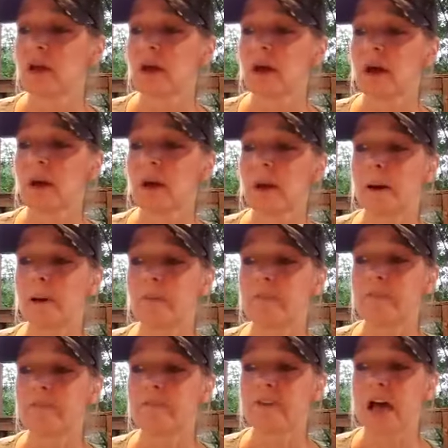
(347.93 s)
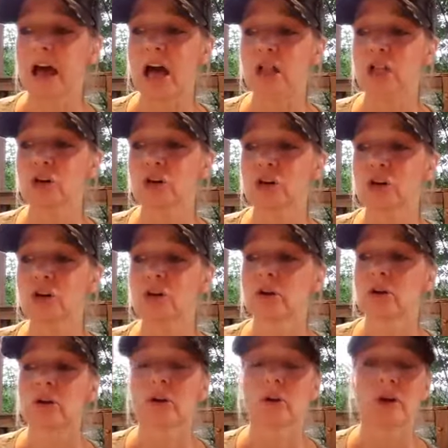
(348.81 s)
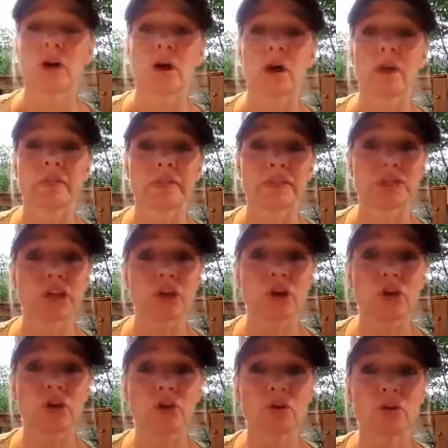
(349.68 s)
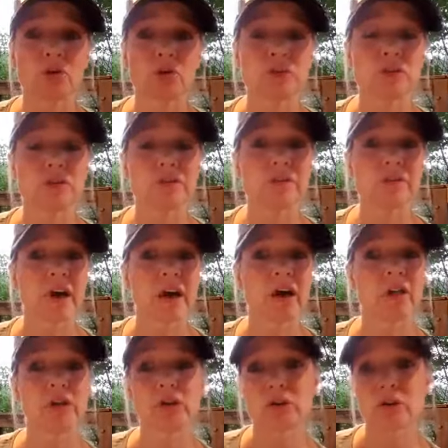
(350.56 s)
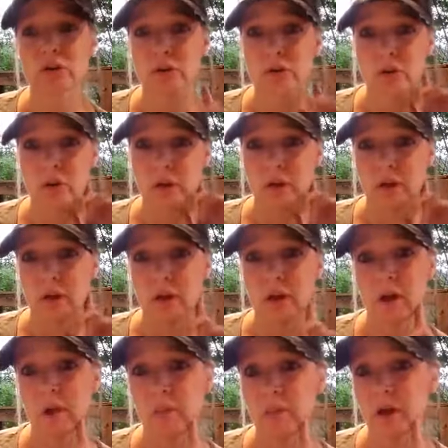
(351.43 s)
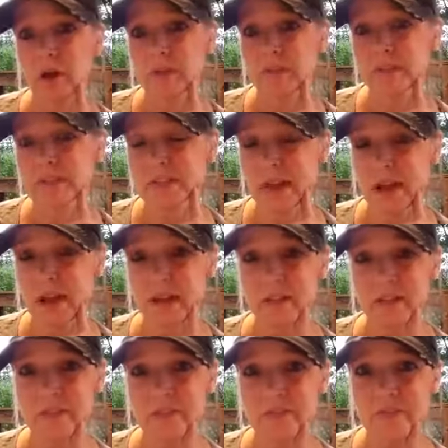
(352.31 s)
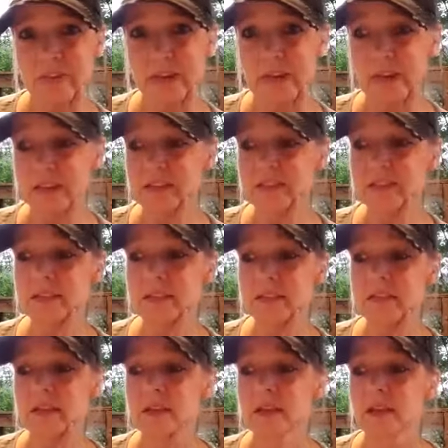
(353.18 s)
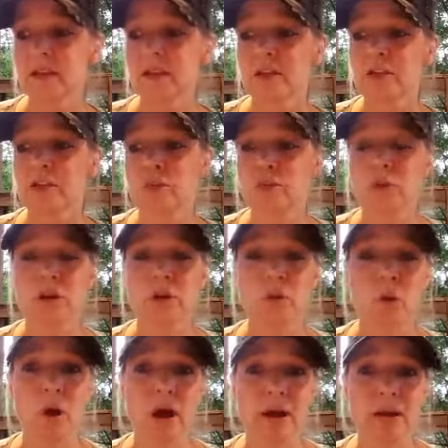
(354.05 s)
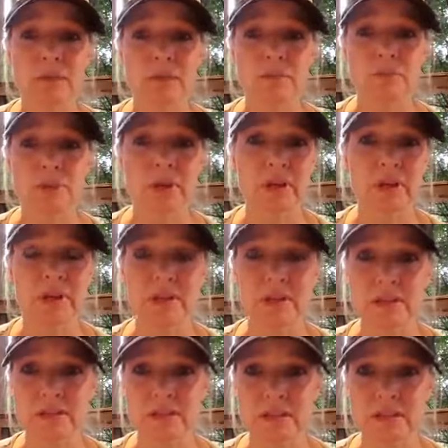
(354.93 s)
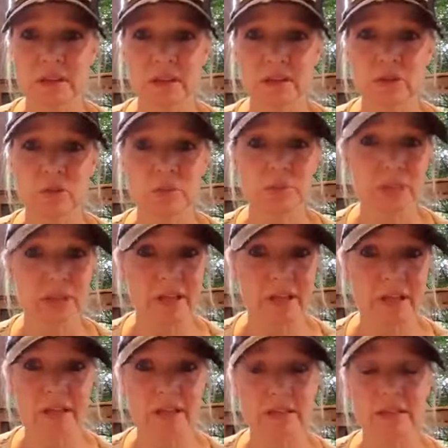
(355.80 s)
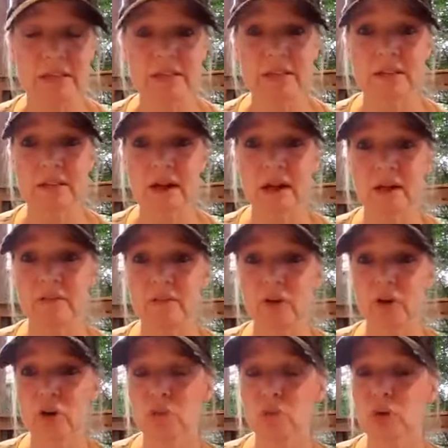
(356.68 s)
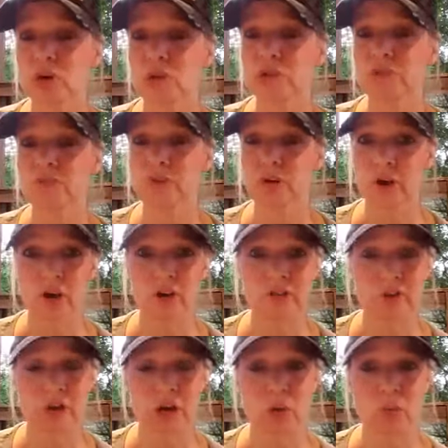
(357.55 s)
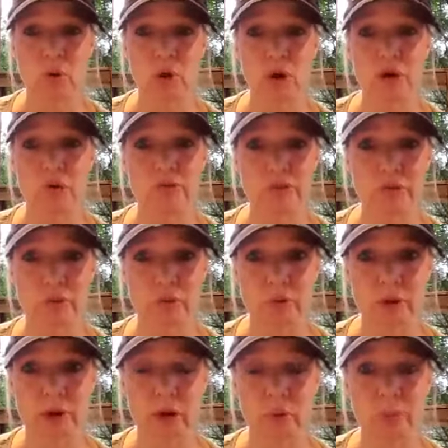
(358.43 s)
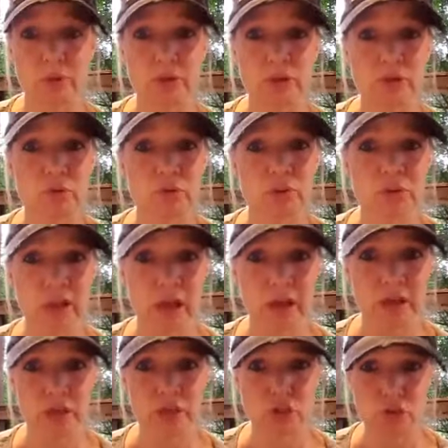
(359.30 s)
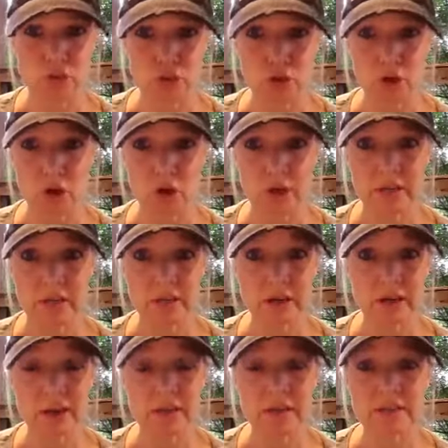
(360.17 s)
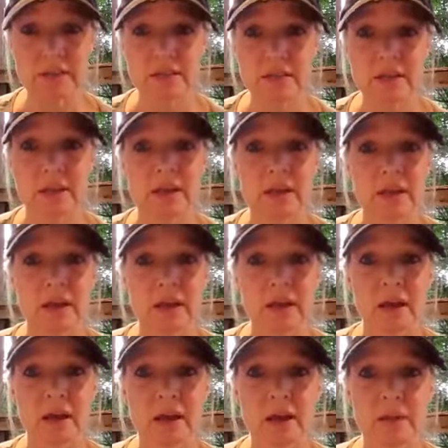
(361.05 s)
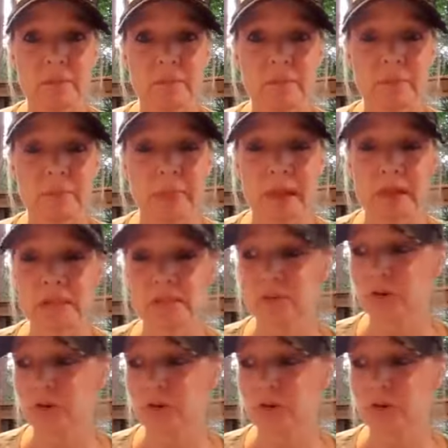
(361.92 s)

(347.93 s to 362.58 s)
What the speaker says: Valor on the toes, valor on the side of the face. 3 Wise Men is another blend that I've heard works very, very well for helping you relax your jaw at night. That's